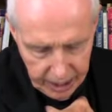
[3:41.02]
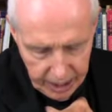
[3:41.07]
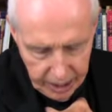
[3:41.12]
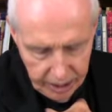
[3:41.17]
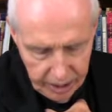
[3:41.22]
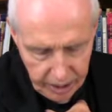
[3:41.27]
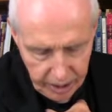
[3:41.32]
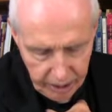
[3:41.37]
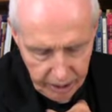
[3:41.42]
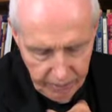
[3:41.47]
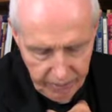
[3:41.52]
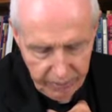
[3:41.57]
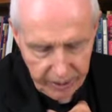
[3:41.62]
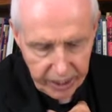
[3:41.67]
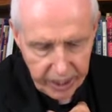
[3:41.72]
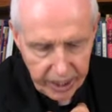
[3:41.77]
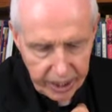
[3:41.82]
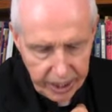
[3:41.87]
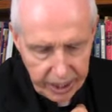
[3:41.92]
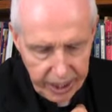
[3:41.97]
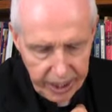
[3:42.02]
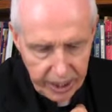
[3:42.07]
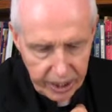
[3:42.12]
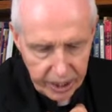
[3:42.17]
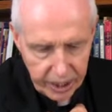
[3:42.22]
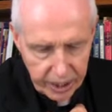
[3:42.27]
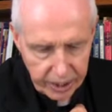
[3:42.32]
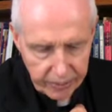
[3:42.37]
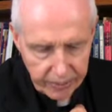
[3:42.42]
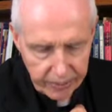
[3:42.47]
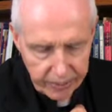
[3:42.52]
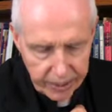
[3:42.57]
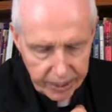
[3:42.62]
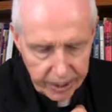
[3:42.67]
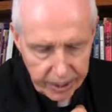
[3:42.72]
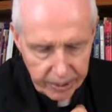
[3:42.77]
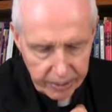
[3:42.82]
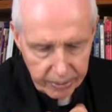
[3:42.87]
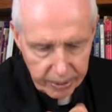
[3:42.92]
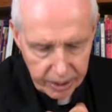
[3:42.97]
Until her vindication,
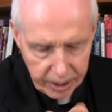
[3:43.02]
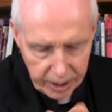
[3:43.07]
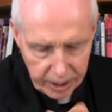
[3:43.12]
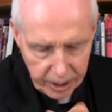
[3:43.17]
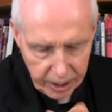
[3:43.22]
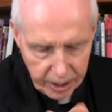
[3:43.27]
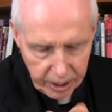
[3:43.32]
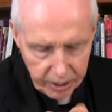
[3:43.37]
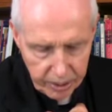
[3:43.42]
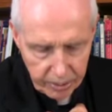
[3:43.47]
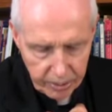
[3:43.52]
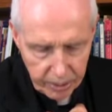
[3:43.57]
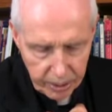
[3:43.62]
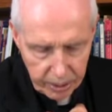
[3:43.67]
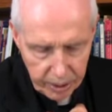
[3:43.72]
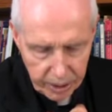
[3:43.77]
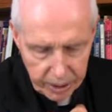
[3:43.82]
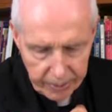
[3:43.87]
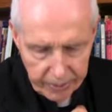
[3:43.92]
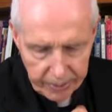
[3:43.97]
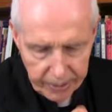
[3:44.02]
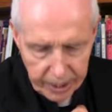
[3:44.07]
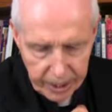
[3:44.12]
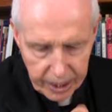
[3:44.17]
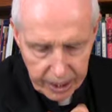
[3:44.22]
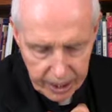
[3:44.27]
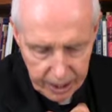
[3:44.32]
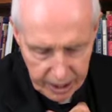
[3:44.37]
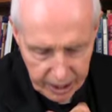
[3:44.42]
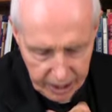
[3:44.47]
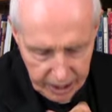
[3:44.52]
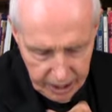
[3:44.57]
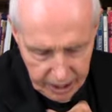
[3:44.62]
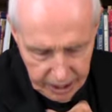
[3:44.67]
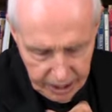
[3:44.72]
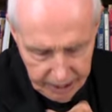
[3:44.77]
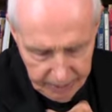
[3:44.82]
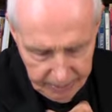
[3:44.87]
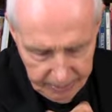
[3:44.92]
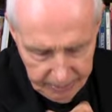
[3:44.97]
which is another word,
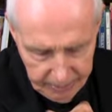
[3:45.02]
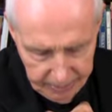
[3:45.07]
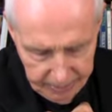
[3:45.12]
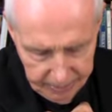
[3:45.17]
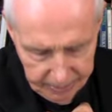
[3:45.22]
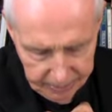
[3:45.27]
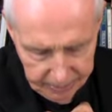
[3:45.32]
and